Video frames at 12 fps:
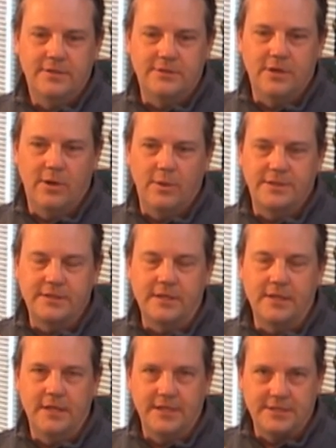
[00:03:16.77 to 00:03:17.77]
So
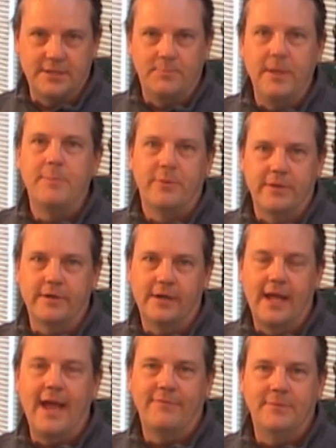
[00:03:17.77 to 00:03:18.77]
it's it's the people that are
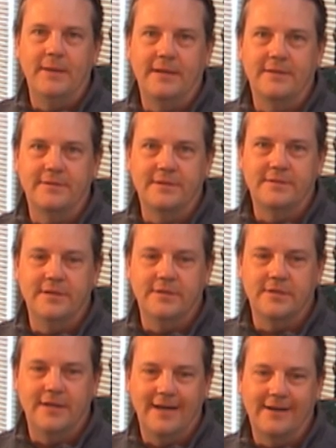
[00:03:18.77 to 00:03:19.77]
going to have to make this
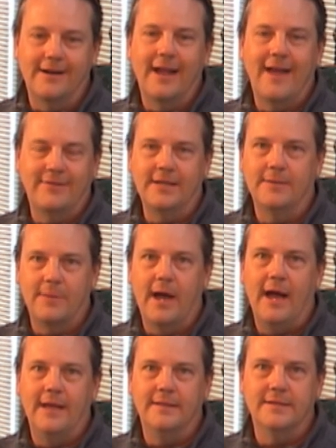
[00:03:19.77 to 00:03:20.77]
decision, and they're going to have to get
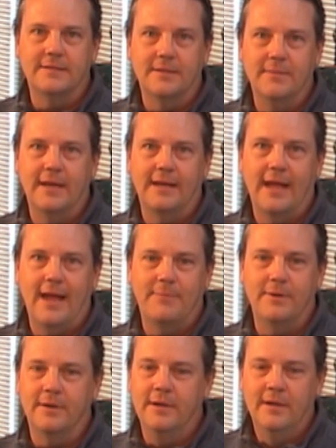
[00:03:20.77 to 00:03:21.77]
behind this and make it
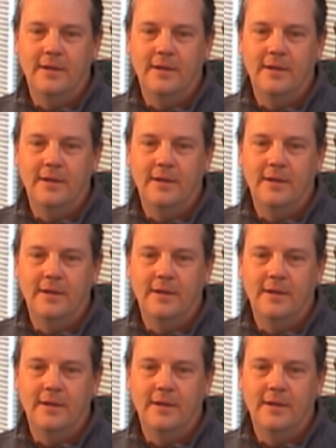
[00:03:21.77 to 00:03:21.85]
happen.